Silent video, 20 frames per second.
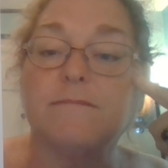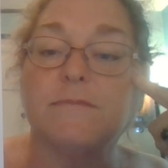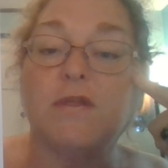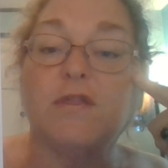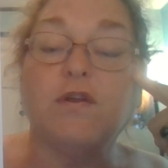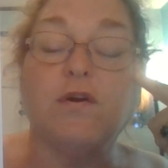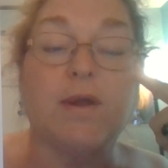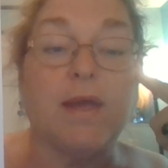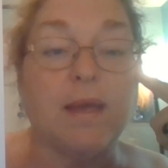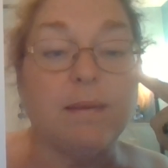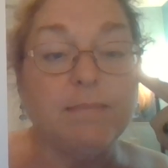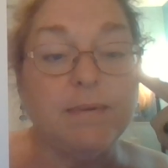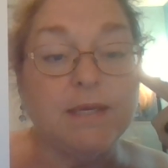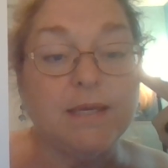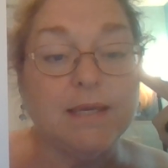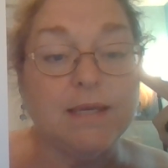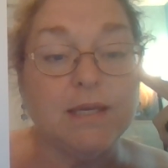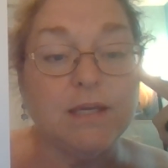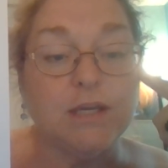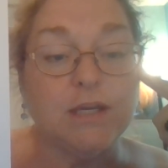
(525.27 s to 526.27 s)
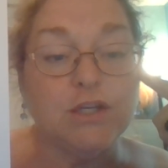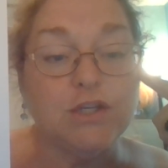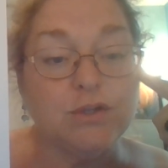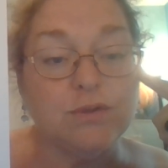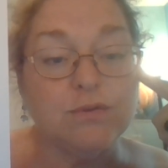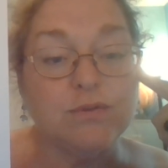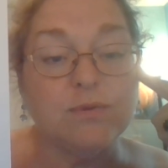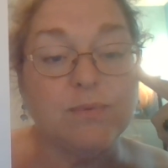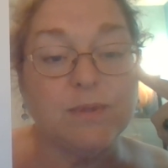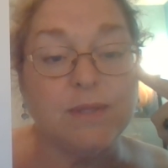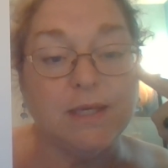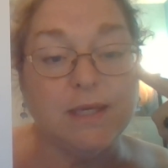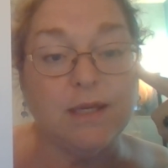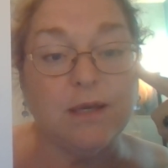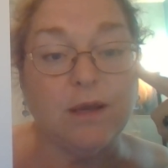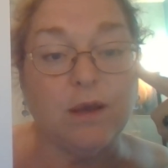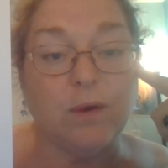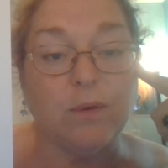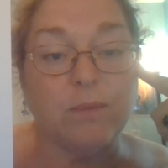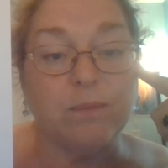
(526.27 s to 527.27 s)
there can be issues with
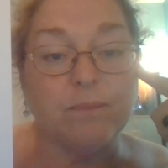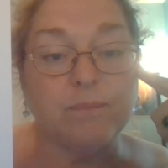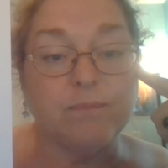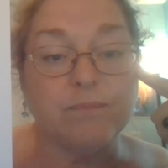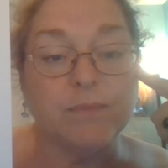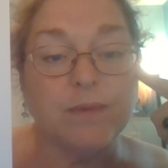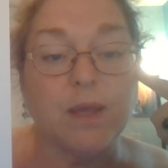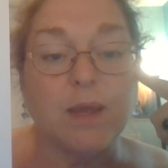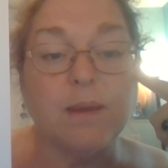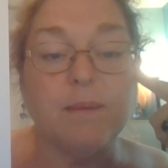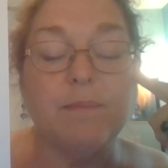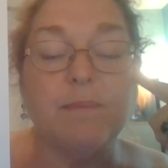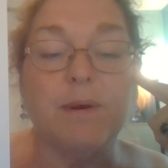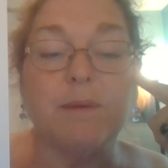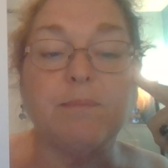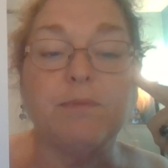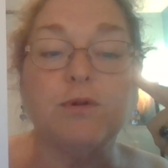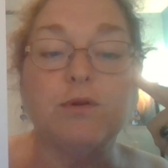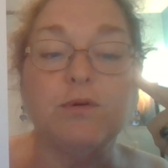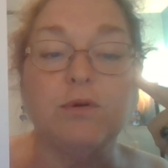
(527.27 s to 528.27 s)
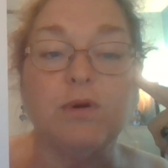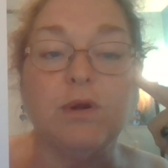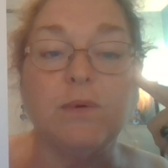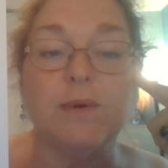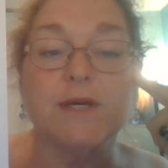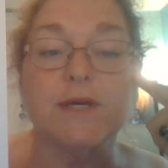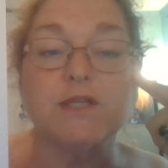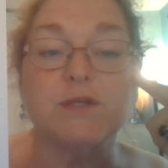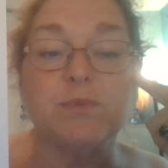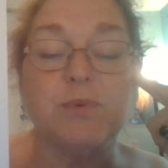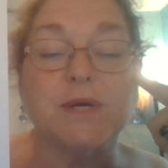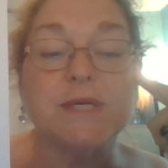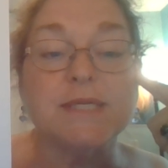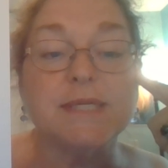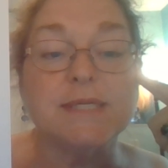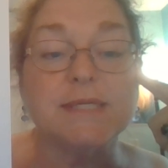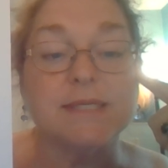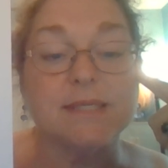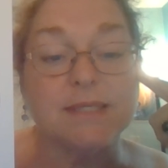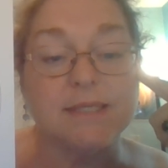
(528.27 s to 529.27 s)
ego, but Pluto
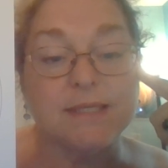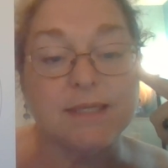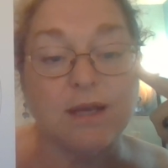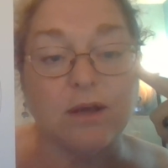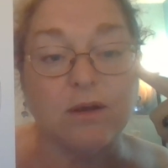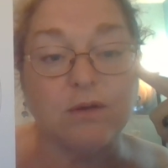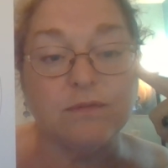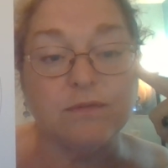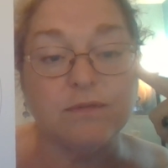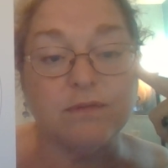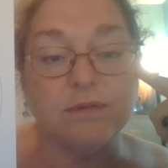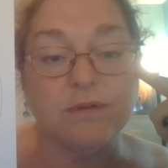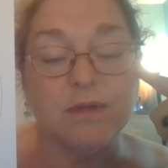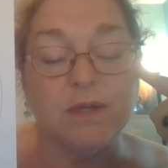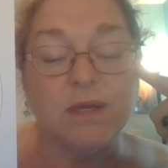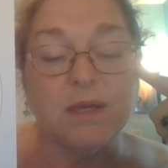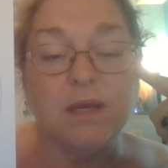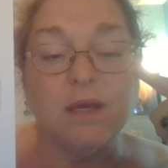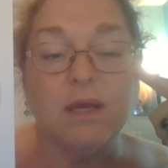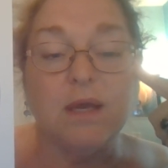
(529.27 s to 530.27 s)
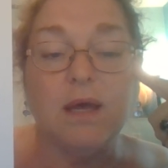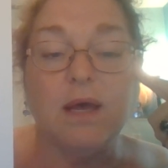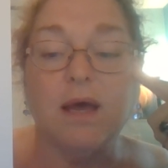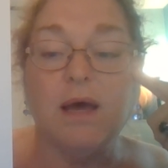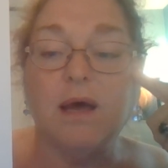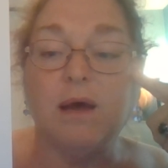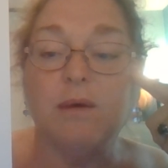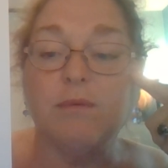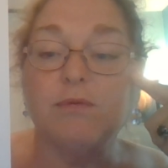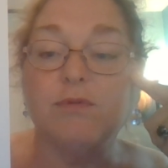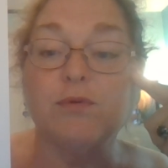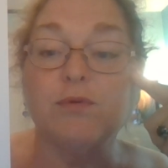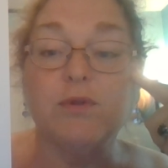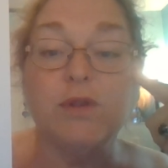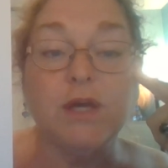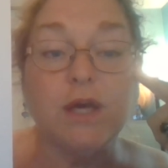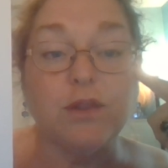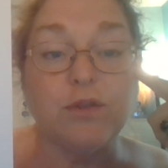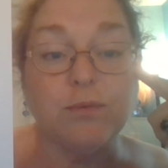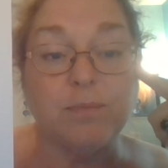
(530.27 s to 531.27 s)
expresses itself uh, through
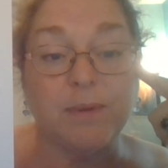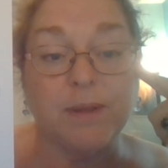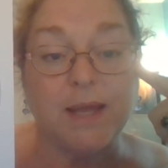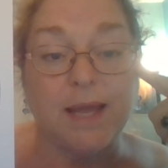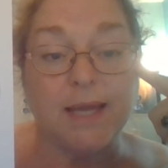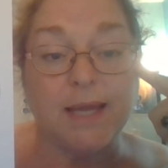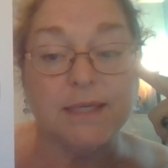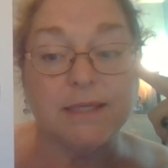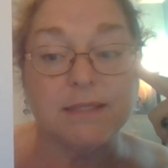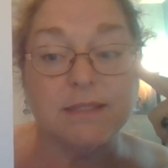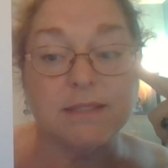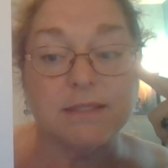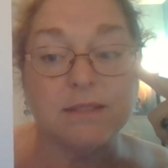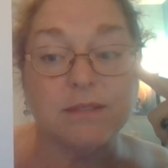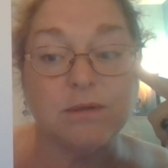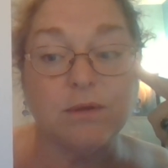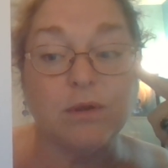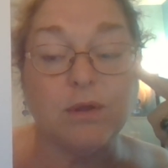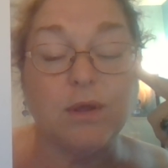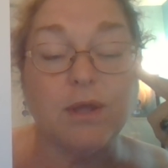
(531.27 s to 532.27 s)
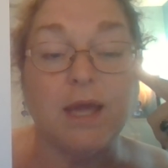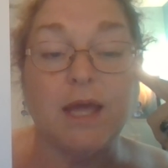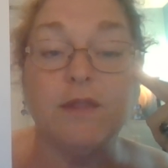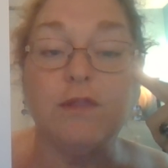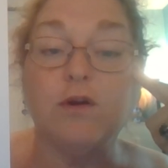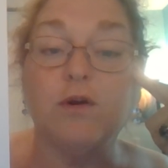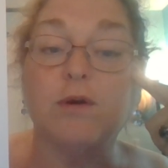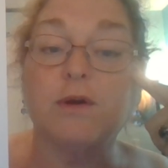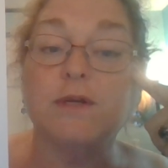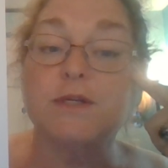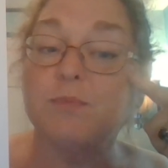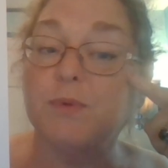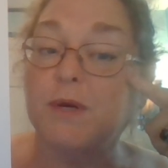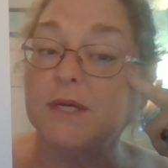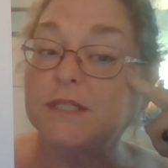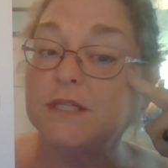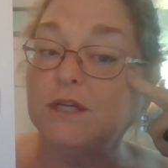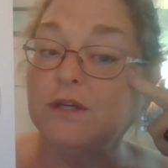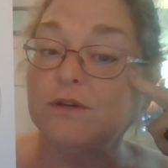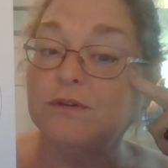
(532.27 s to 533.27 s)
the other planets, and they're
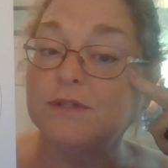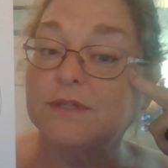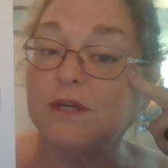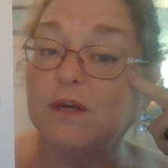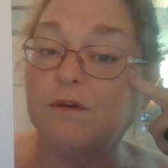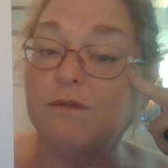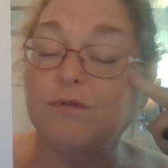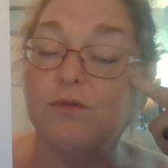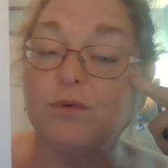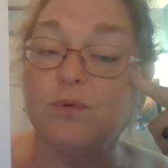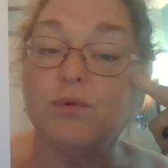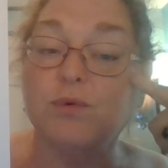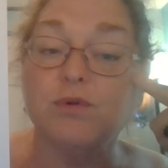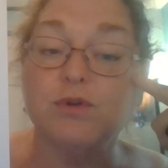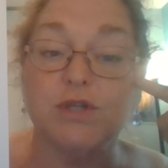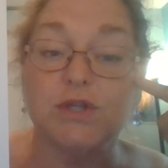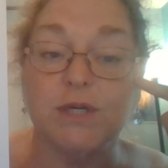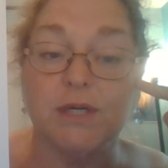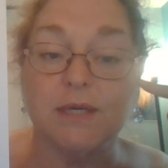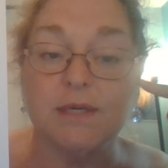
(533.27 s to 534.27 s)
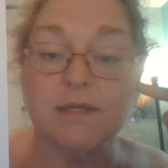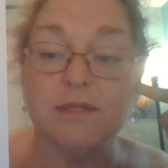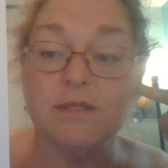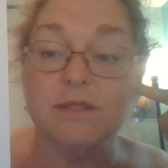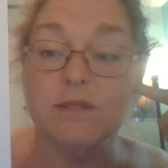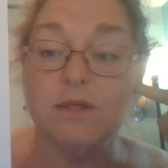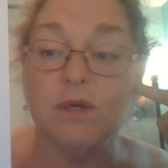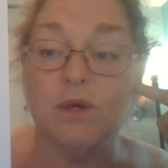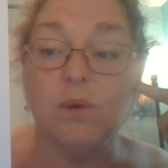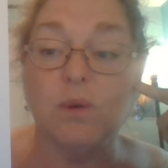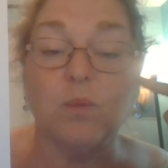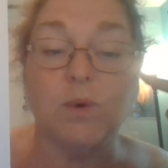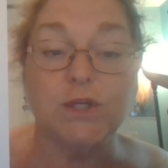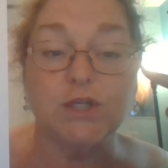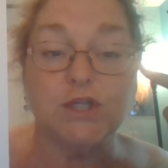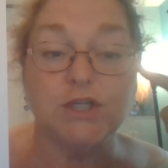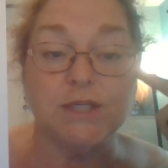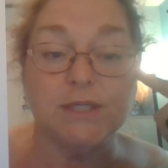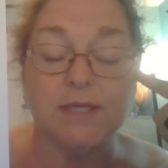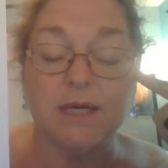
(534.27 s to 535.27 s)
expressing herself through who she is,
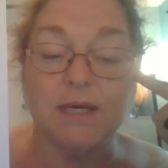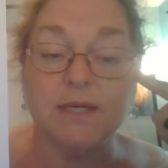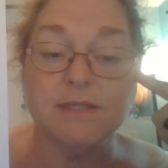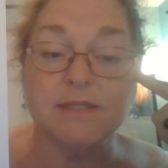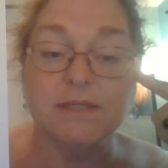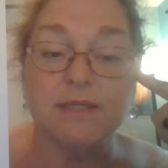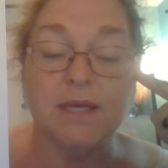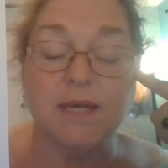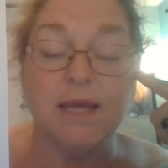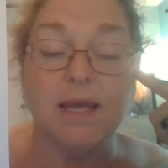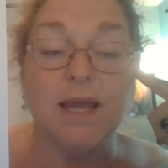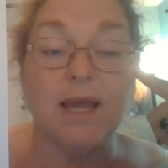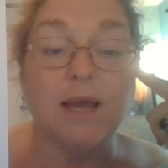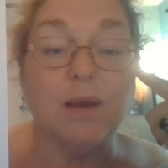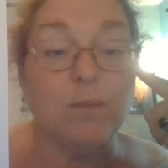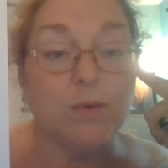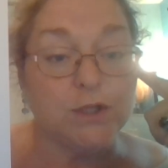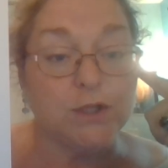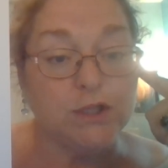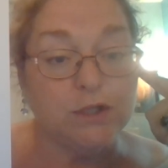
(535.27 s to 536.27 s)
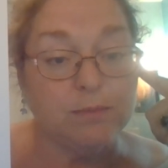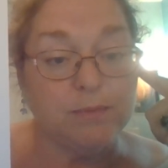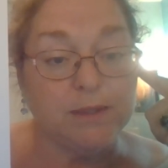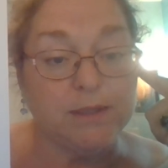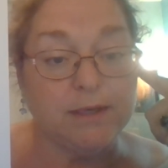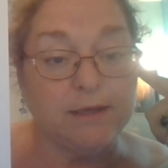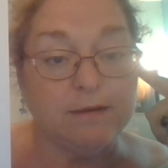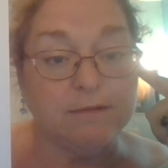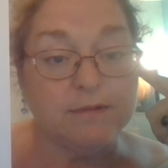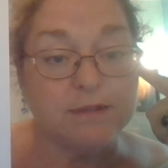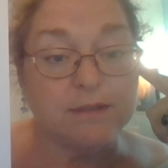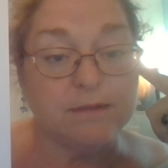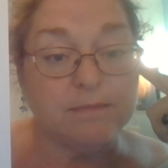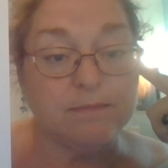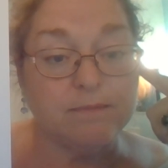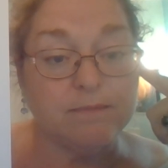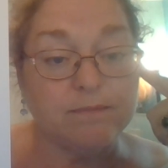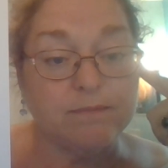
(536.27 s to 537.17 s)
what she does, and what she believes